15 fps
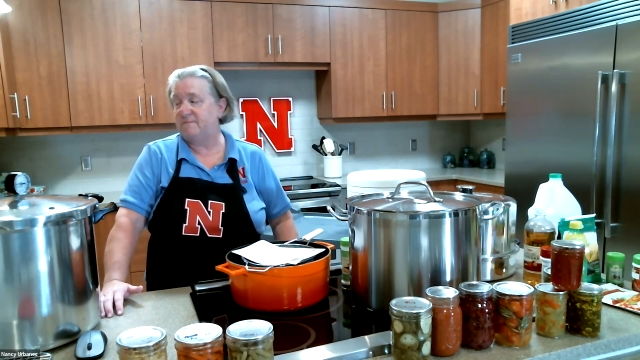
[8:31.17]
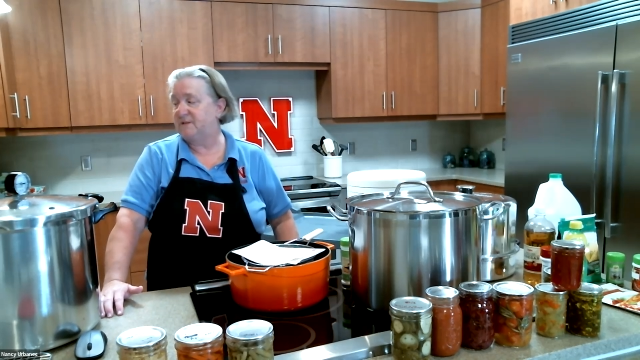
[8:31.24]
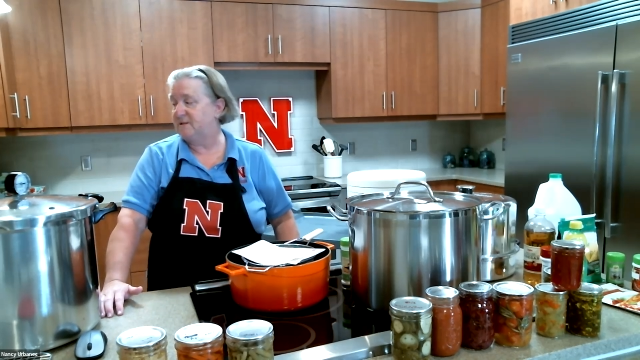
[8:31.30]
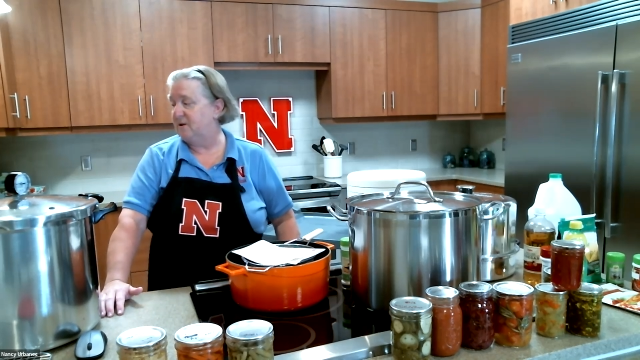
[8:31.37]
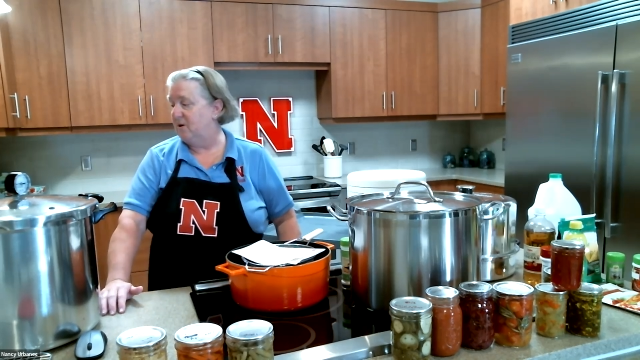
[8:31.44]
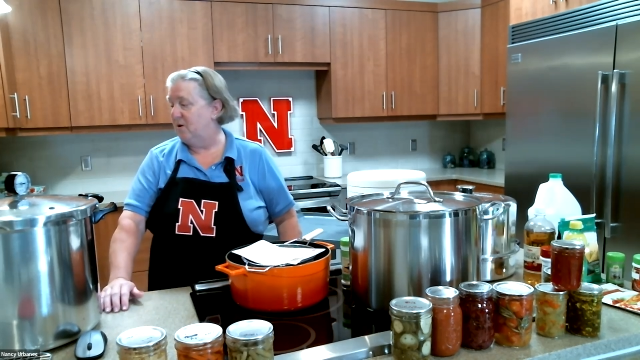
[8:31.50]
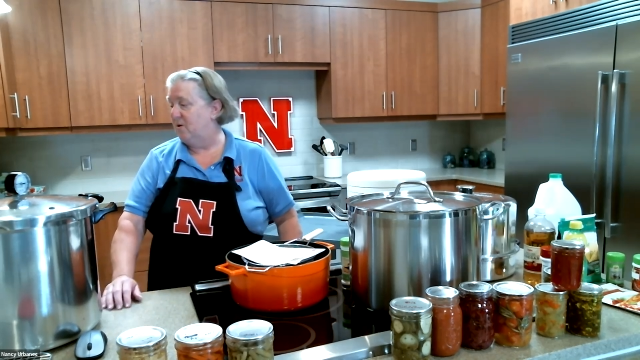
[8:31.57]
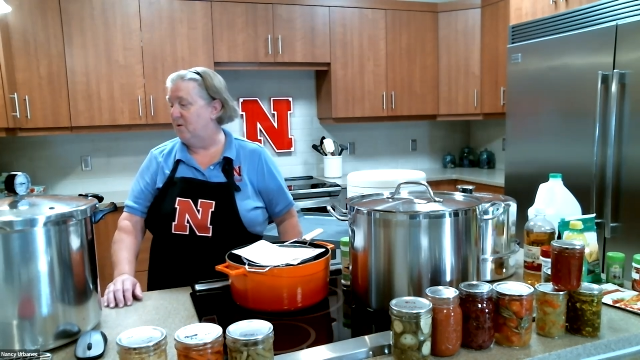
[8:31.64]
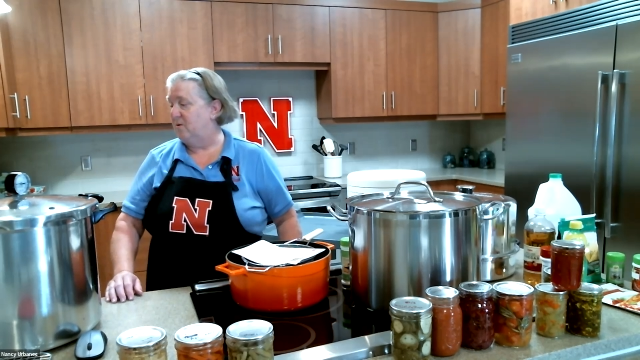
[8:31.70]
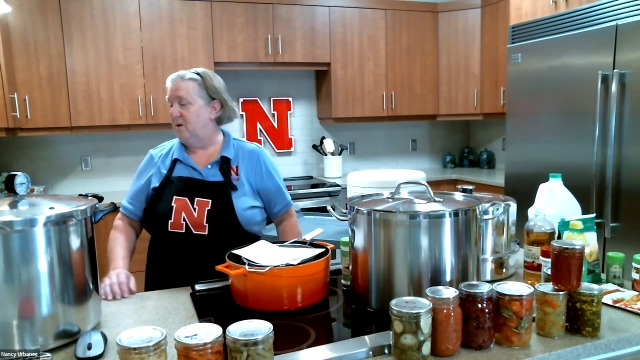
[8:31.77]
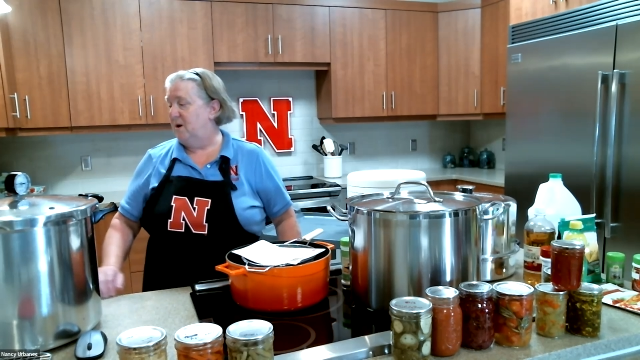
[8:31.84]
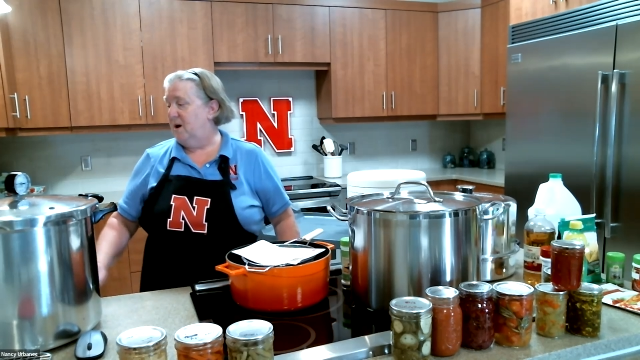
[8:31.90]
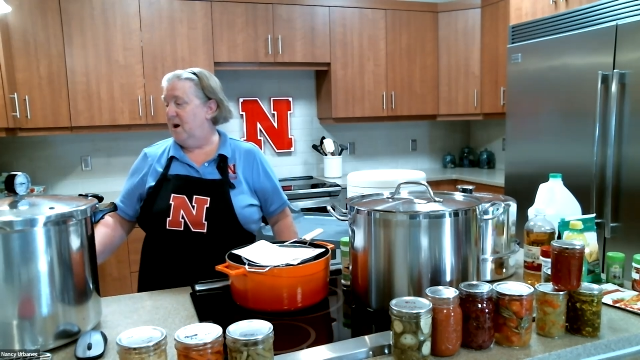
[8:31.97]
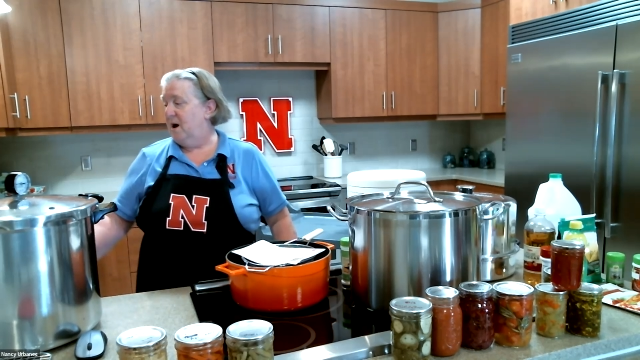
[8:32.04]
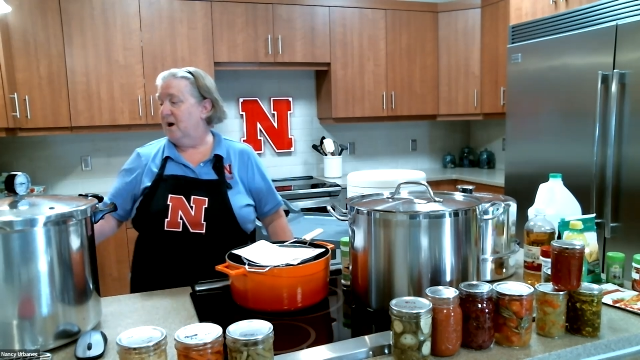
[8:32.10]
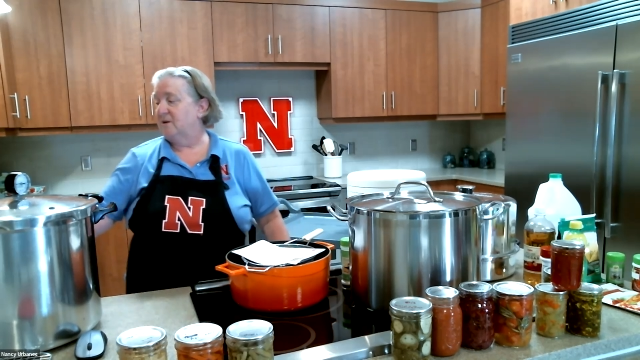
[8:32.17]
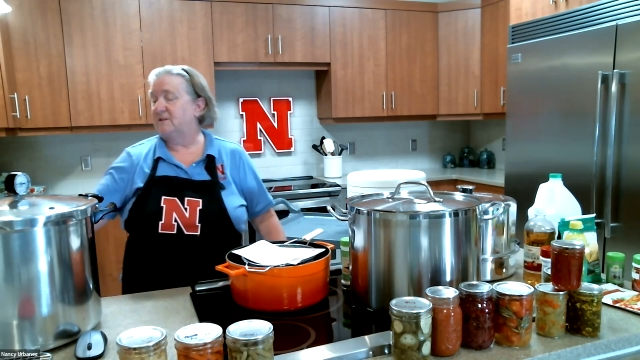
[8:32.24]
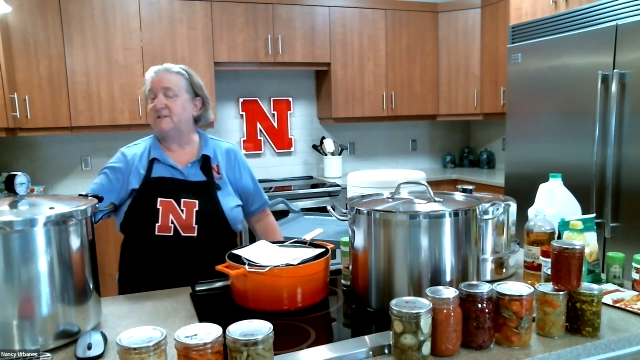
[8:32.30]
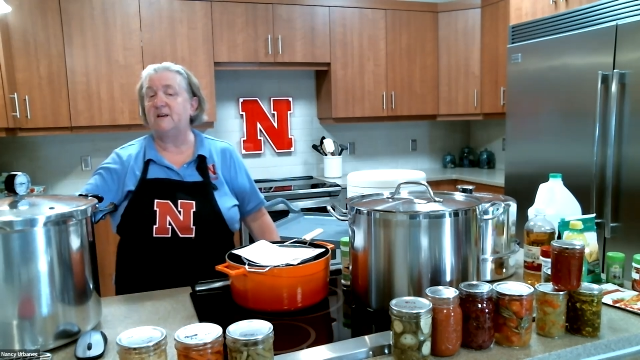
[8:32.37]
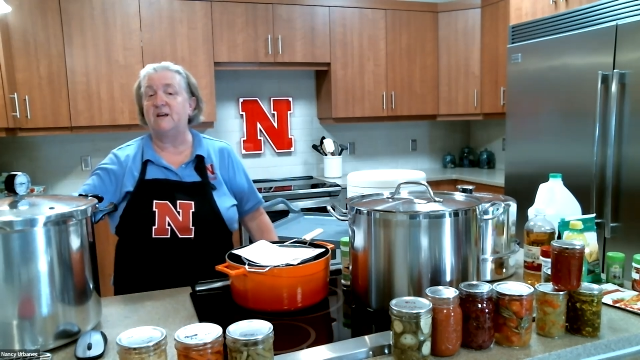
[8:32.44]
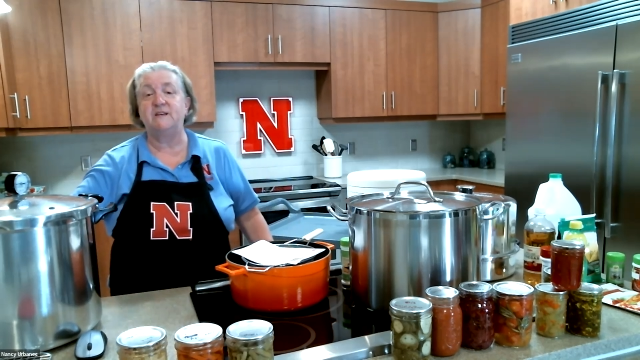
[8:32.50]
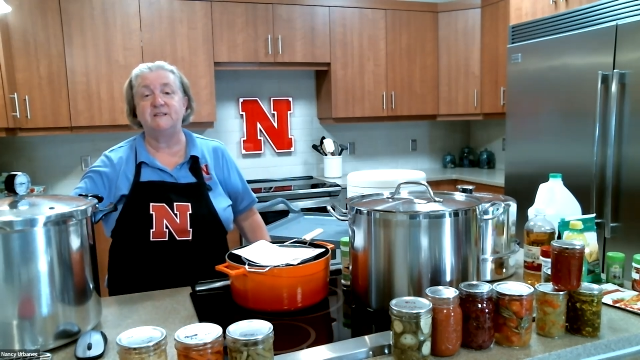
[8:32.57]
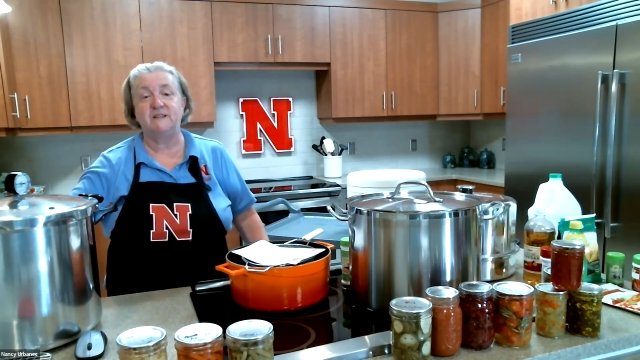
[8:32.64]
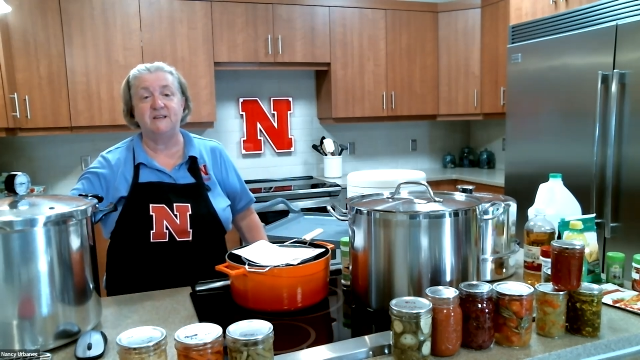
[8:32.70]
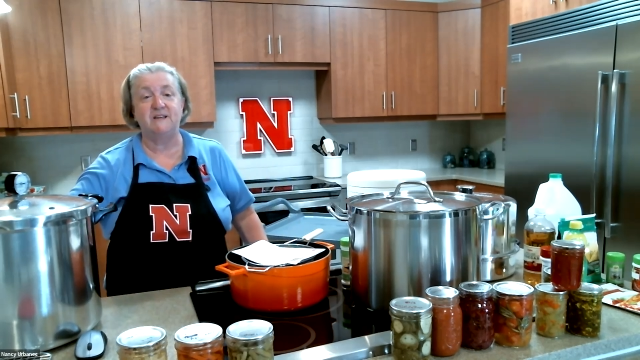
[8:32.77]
So our son